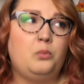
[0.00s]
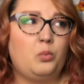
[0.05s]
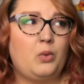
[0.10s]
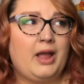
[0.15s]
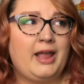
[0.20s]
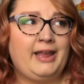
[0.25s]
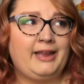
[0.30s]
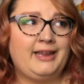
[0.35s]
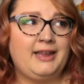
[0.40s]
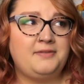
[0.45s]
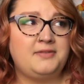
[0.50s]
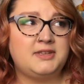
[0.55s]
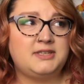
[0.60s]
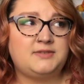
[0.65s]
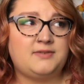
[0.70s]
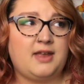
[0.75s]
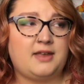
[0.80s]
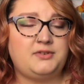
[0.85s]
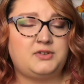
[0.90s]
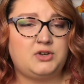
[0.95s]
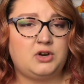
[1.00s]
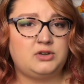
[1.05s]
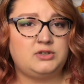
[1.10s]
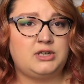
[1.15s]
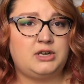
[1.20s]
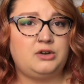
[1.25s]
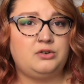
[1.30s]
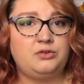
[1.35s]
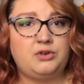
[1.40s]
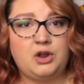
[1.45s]
Why I gave this five
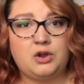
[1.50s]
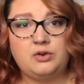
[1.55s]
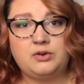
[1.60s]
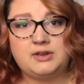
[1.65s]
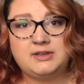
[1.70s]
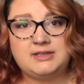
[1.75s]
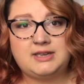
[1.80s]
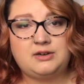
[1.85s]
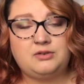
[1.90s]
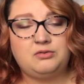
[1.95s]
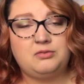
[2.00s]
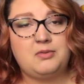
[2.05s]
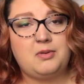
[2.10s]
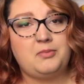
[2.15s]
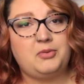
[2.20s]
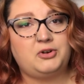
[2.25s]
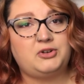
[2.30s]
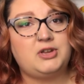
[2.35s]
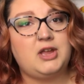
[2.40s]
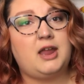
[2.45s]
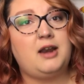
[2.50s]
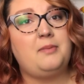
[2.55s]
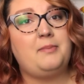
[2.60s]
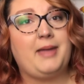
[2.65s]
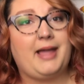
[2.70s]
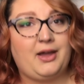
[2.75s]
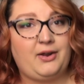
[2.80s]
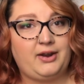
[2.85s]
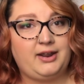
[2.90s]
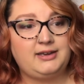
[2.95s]
stars, I don't know because I don't remember a ton
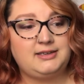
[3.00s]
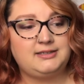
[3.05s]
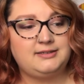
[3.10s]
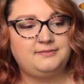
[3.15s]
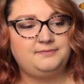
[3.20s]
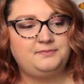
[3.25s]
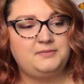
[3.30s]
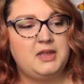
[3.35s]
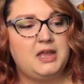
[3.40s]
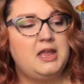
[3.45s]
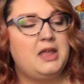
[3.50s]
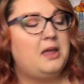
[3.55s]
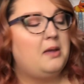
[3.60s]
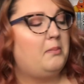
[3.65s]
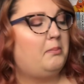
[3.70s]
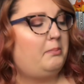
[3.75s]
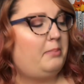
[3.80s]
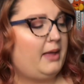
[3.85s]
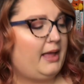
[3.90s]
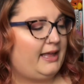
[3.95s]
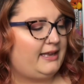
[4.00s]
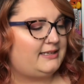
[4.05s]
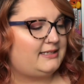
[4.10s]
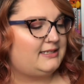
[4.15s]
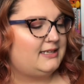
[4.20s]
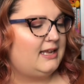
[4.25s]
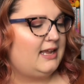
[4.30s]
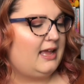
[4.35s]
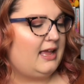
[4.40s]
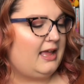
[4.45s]
about it.
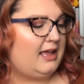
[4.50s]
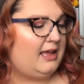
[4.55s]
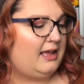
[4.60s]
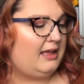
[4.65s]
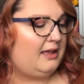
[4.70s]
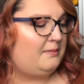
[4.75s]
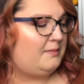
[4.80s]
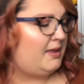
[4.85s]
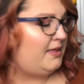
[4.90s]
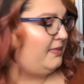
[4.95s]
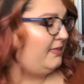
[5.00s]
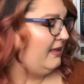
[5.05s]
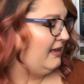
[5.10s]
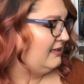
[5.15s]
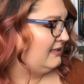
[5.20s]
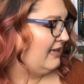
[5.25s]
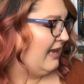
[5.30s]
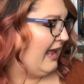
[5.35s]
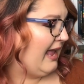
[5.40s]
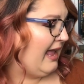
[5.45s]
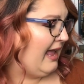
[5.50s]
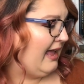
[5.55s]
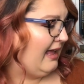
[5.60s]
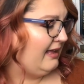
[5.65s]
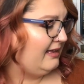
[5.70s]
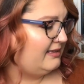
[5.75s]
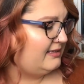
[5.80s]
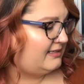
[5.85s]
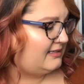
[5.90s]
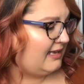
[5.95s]
But um, this
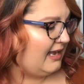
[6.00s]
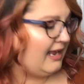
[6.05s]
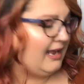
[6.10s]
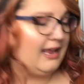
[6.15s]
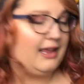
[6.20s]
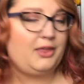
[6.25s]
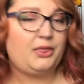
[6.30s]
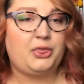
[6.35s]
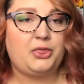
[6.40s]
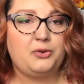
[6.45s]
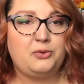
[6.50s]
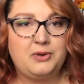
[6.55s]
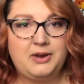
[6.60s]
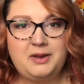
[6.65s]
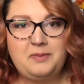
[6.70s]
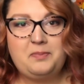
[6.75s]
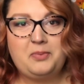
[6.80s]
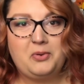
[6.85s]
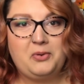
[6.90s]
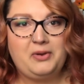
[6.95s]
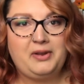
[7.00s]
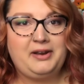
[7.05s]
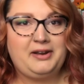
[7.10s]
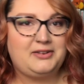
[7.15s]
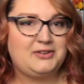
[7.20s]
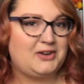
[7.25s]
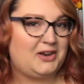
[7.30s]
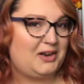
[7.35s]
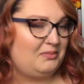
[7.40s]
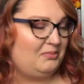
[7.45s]
has a three
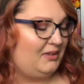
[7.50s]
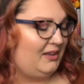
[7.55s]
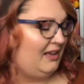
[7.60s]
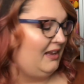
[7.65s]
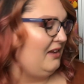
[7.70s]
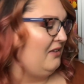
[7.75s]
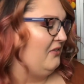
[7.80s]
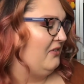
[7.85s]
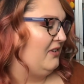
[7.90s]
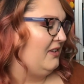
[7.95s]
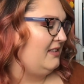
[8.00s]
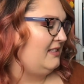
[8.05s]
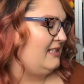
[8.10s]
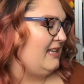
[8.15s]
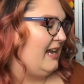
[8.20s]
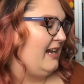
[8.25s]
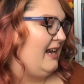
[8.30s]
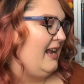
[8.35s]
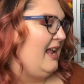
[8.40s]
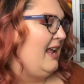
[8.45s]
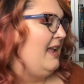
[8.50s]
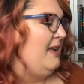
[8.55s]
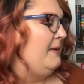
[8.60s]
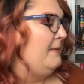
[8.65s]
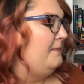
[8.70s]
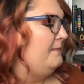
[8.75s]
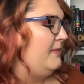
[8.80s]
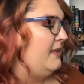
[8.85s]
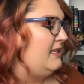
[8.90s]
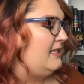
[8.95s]
point, sorry, I'm looking over to the side.
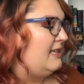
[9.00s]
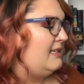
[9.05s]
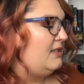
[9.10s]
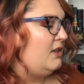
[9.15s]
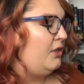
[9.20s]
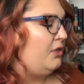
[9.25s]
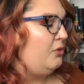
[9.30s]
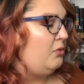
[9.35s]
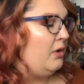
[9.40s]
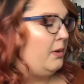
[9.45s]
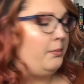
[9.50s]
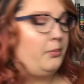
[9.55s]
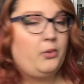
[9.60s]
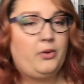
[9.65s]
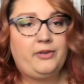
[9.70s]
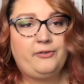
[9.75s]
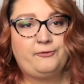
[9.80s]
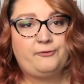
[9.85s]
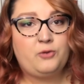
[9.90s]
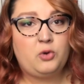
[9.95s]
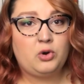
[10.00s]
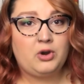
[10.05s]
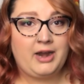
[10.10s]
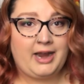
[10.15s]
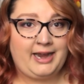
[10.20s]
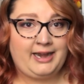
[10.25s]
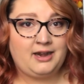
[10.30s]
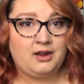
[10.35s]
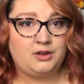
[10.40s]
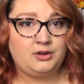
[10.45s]
This has a
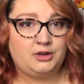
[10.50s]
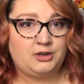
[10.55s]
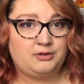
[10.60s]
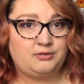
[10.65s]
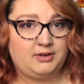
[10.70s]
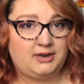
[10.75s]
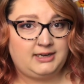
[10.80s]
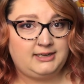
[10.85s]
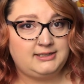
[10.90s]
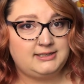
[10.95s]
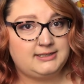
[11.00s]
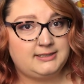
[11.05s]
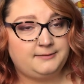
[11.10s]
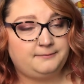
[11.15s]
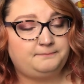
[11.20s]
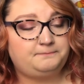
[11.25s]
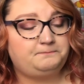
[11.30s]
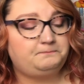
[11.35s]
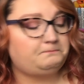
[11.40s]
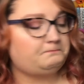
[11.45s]
3.48 on Goodreads.